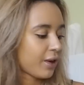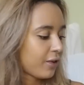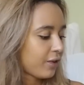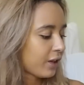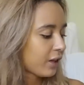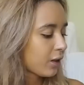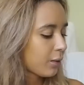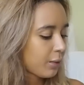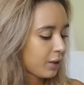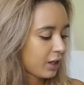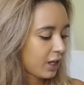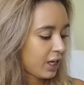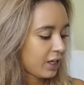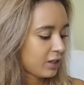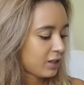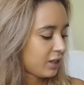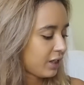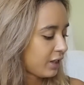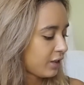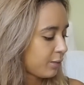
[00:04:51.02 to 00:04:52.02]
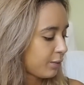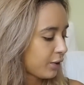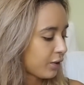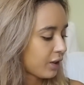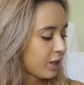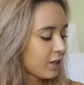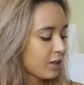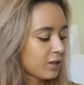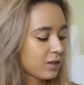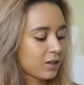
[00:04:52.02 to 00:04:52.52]
I think I'm okay today, to be
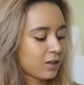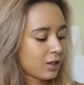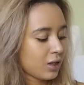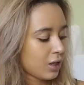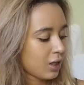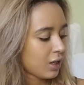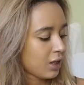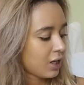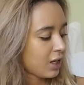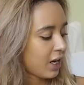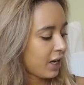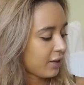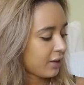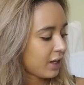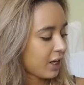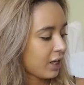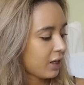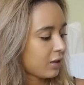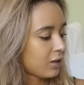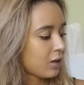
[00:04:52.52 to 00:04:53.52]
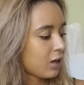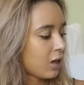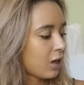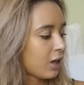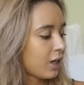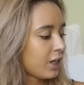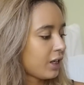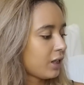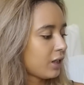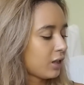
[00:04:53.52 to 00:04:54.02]
honest. And then
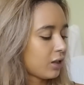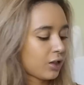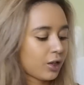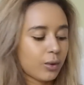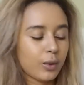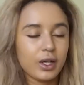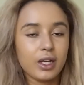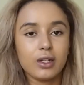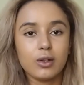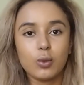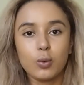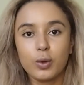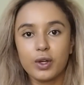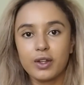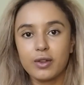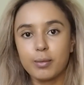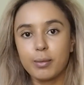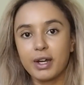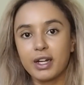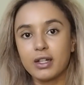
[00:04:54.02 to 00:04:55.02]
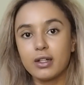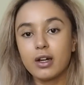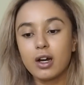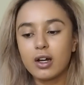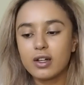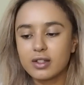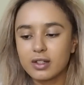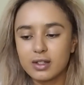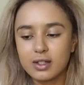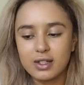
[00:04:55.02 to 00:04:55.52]
I go in with my
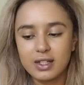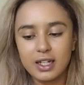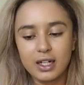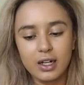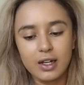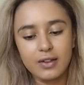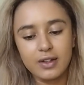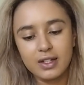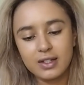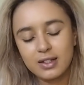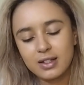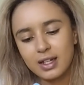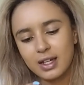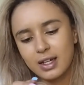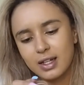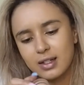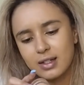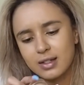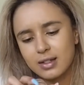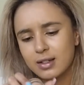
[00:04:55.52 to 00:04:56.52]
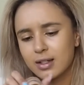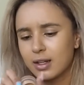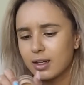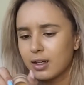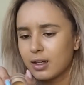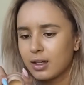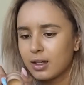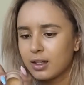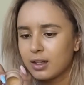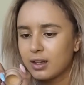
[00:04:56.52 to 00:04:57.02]
NARS concealer. This is
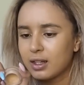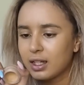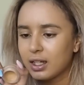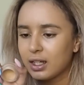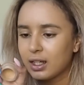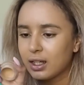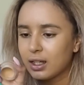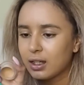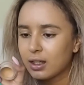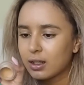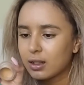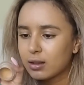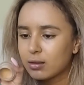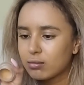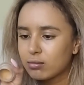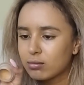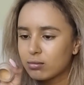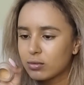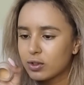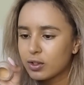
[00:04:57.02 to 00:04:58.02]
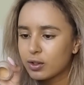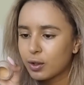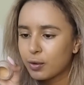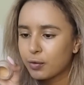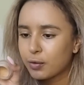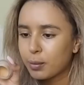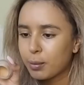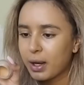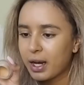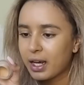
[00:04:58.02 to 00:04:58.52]
the
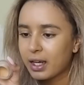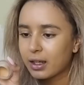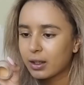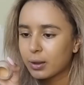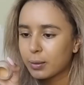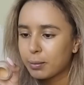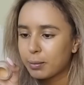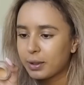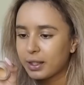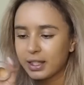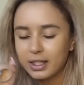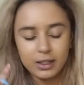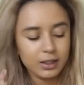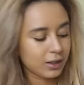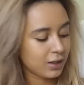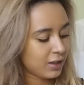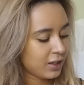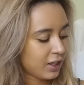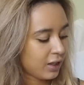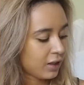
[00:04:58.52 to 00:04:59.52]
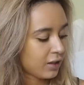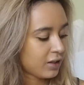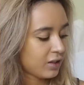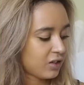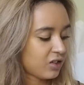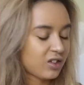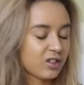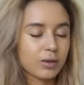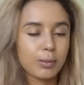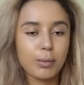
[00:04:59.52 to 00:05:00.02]
Soft Matte Complete Concealer.
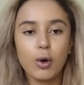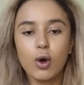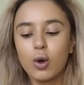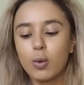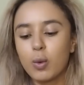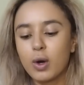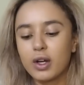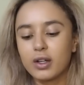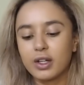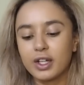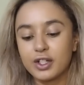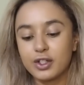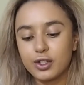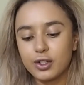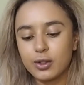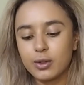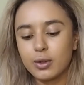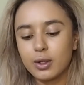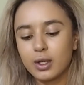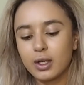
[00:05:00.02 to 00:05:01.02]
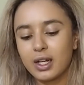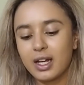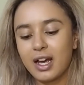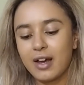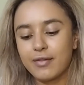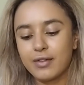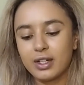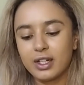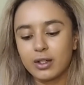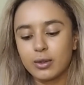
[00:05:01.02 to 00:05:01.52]
It's just the hot one. I do
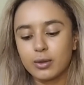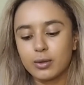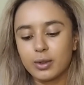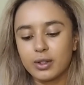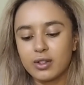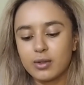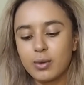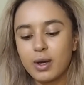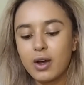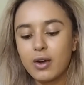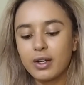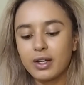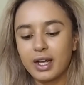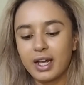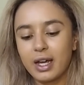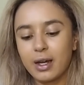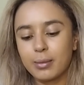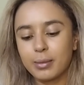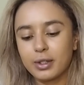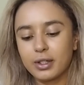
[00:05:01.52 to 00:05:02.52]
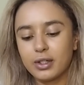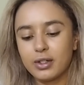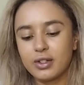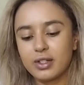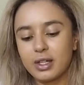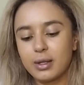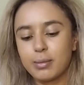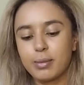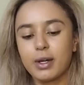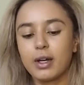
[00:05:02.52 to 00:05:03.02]
have the liquid one as well, and I am going to use
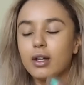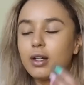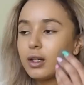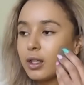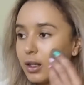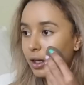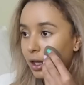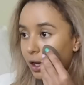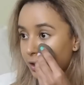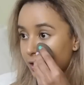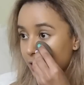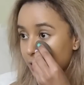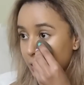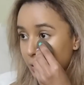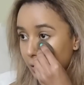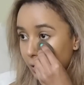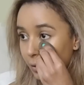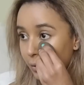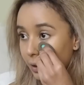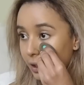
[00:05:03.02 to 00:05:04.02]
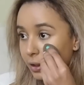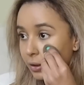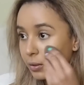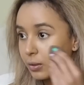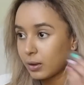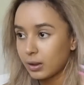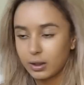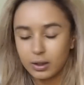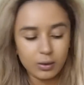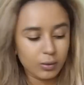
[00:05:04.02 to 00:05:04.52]
it, but I just go in
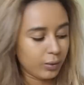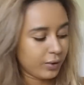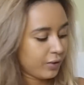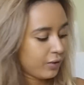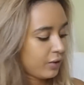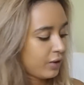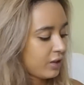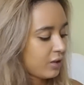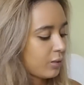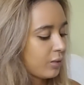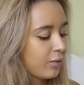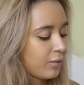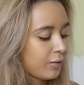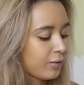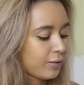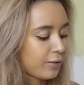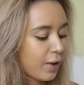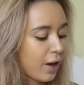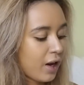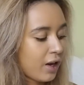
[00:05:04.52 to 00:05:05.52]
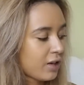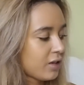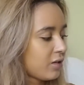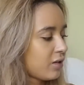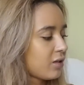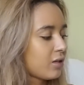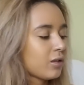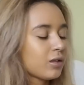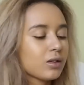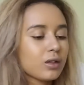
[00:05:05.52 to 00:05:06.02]
with this one
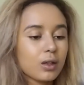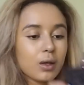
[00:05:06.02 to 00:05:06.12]
first.